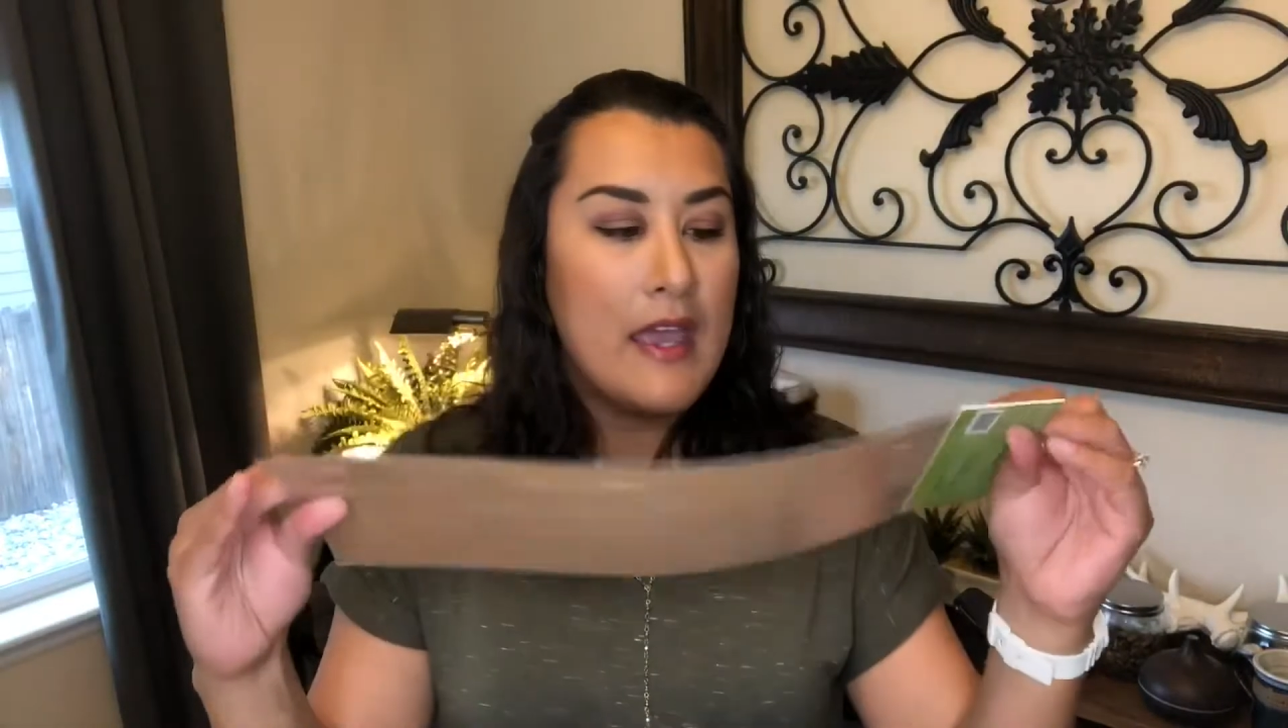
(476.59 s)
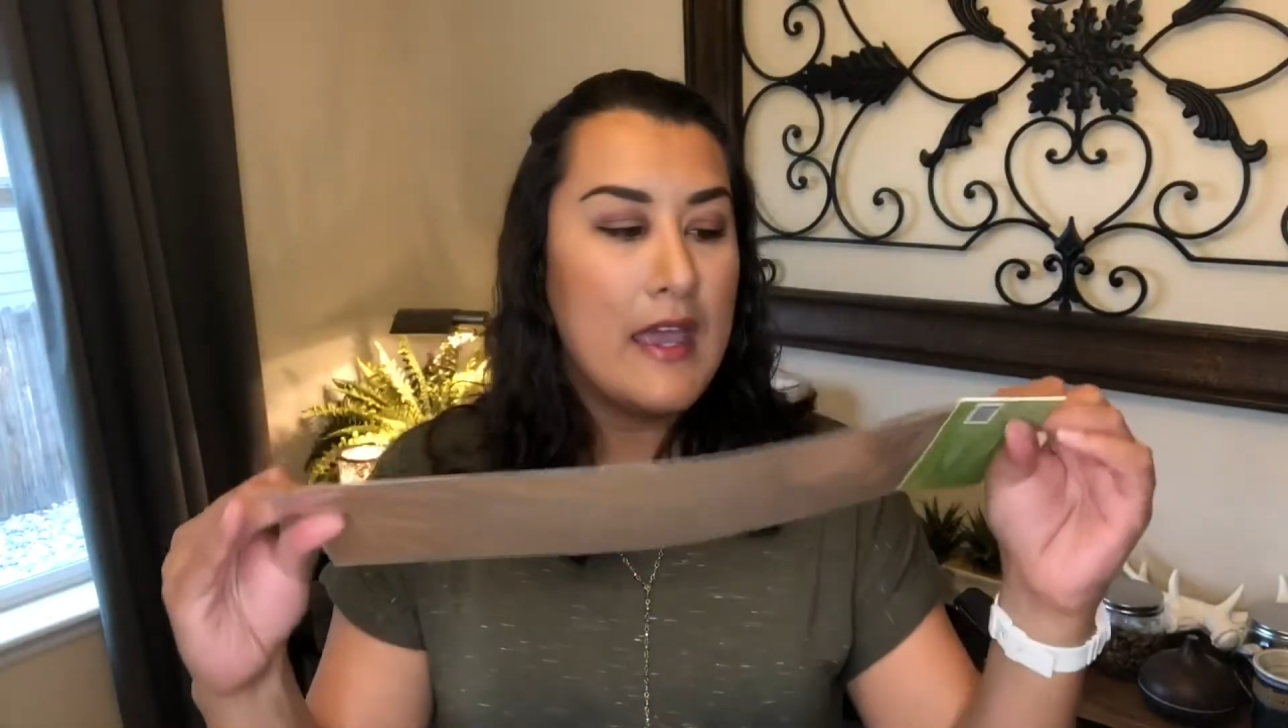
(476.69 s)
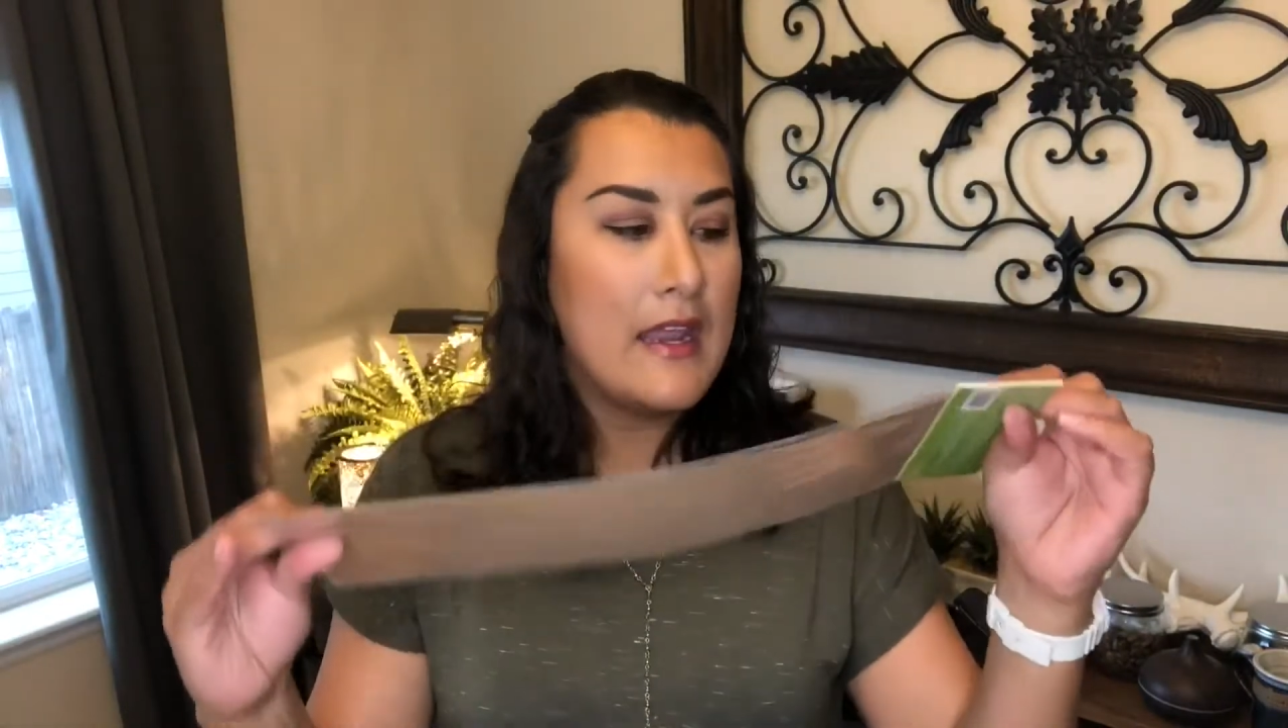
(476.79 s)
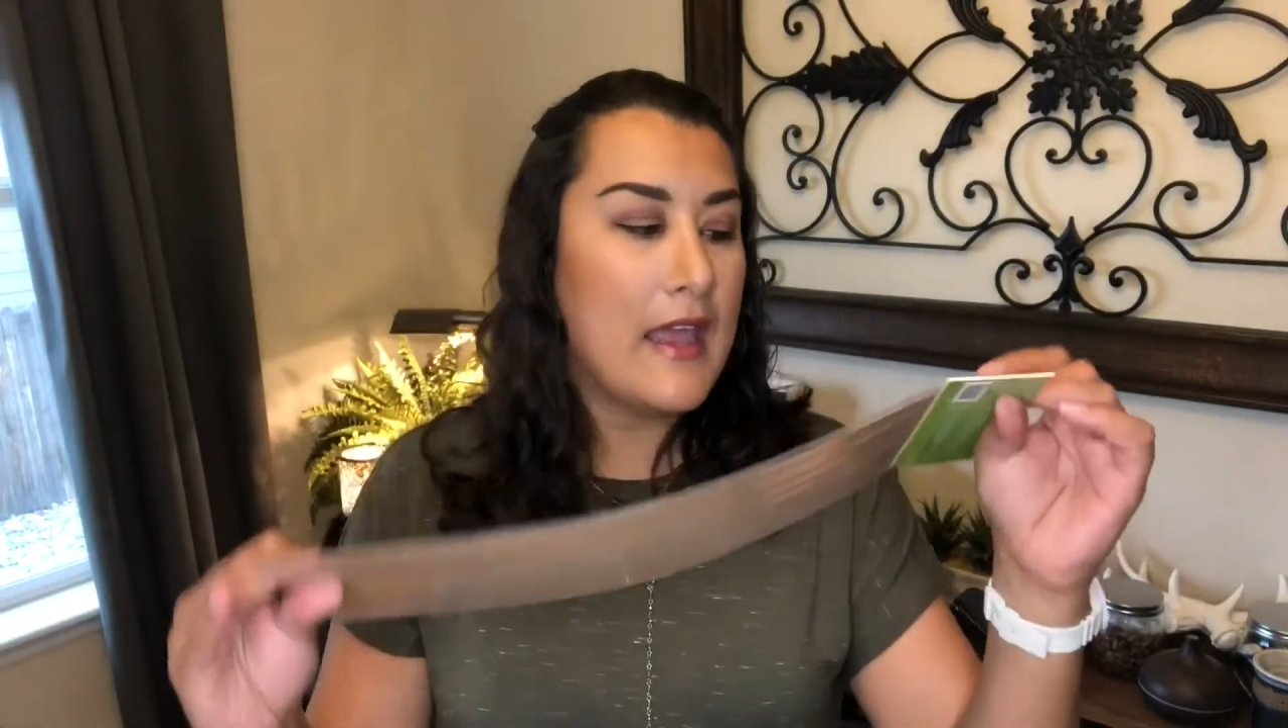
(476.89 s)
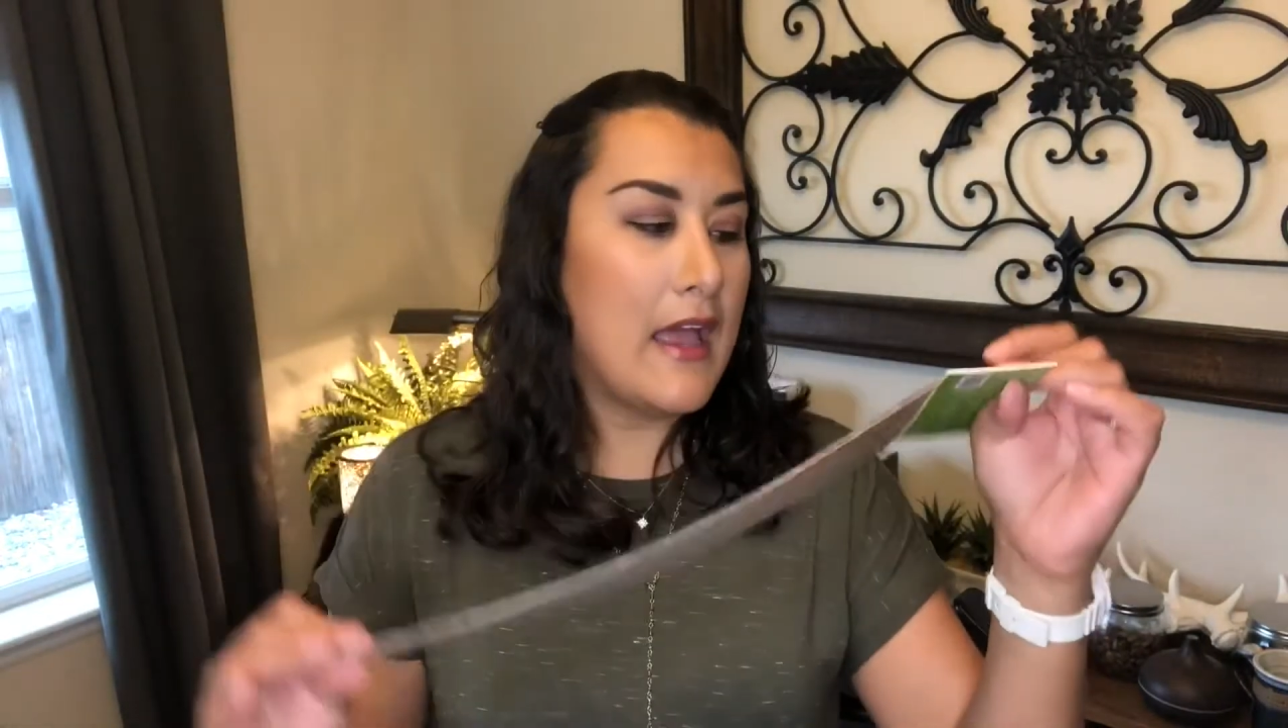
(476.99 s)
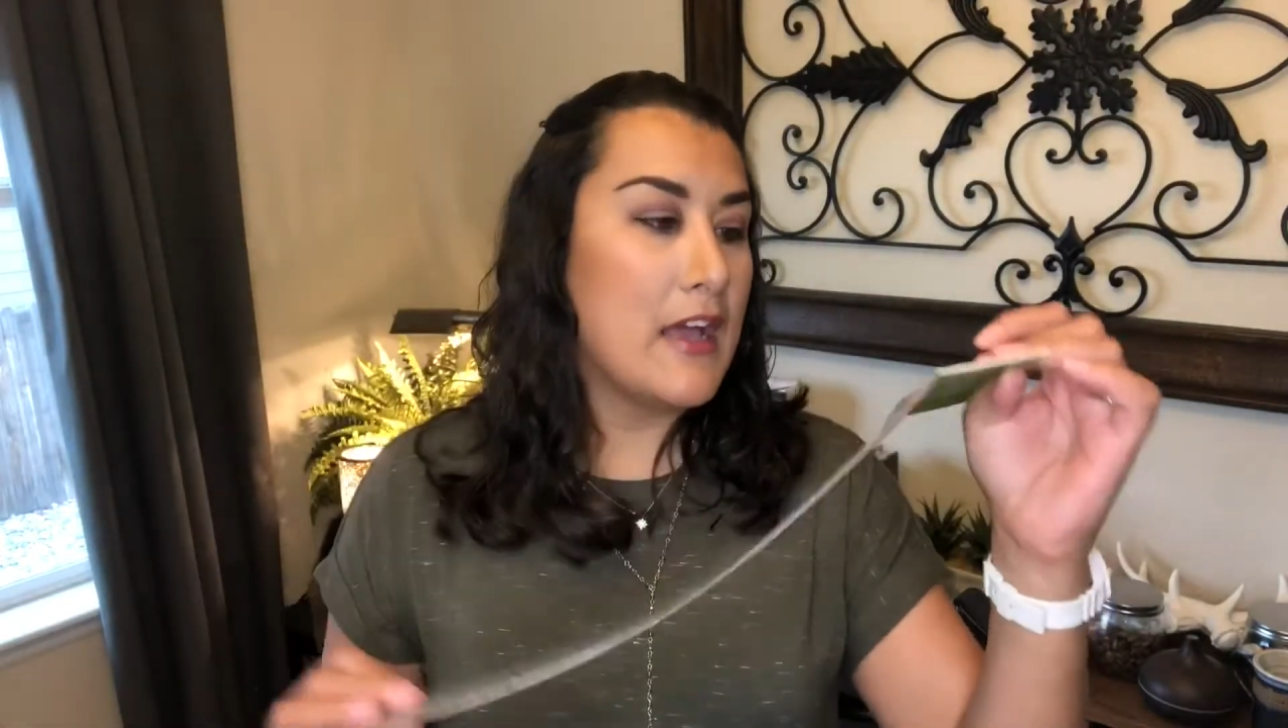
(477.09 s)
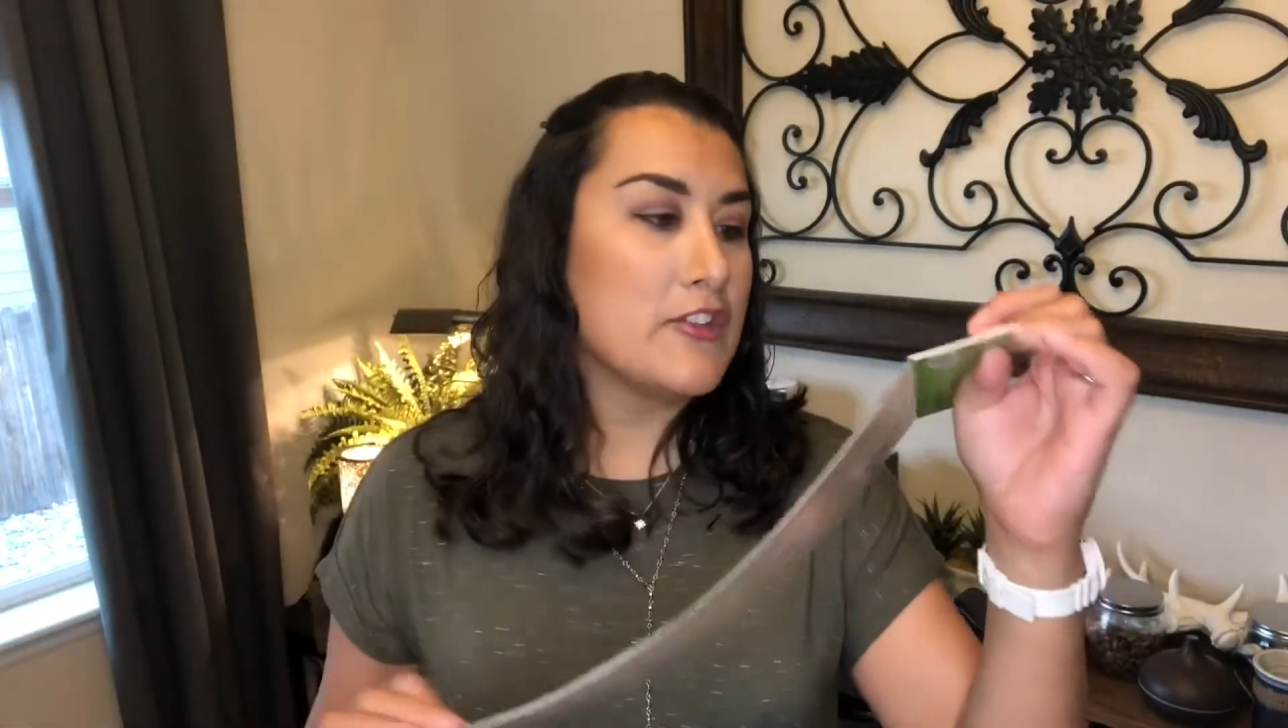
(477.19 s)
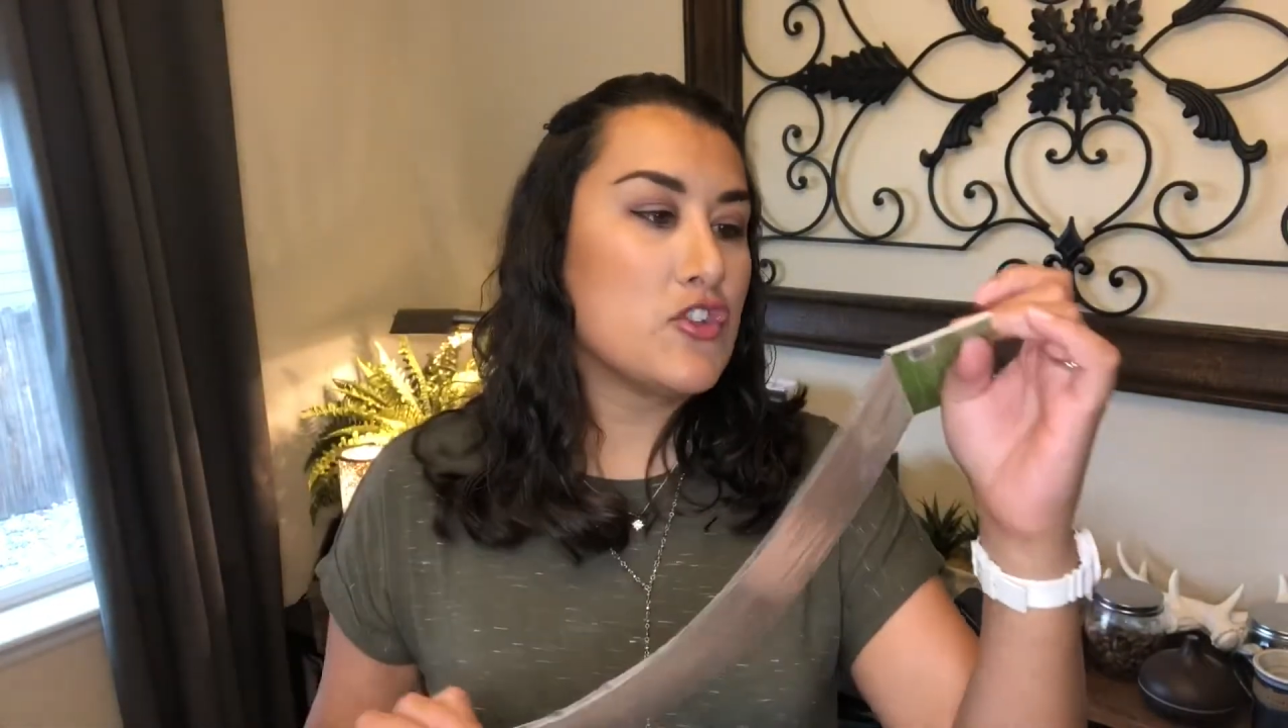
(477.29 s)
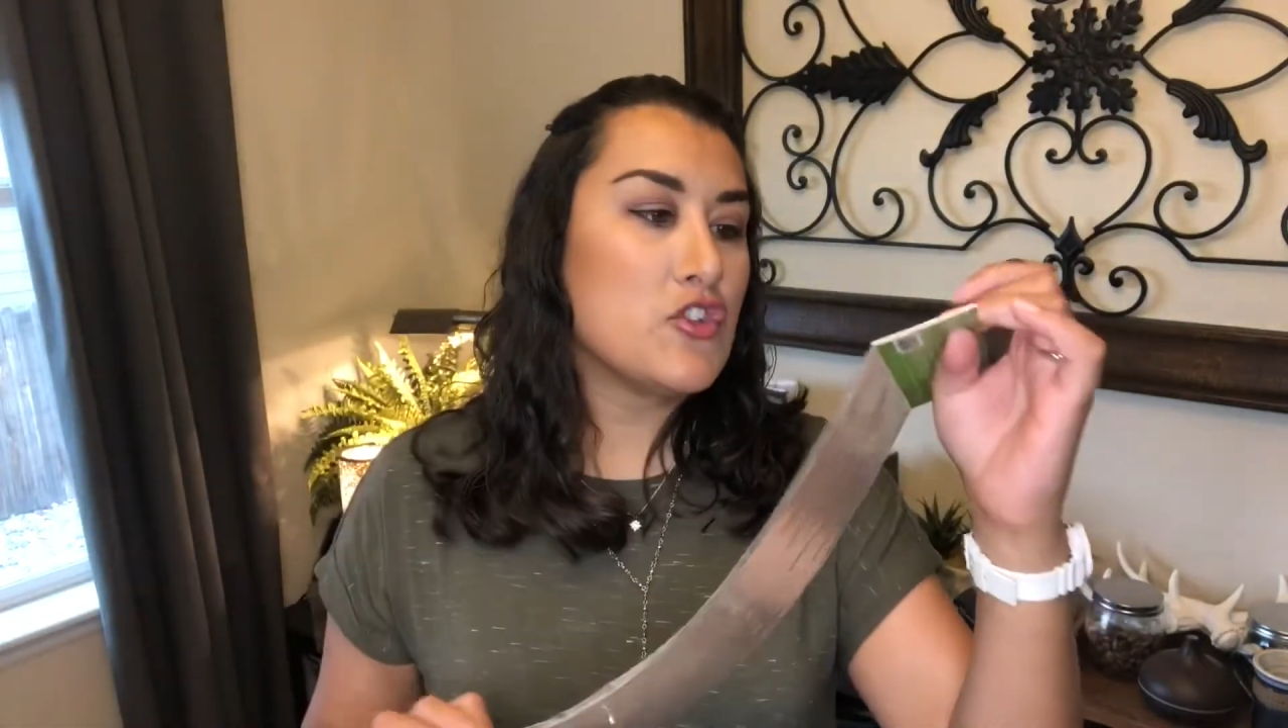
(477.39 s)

and it has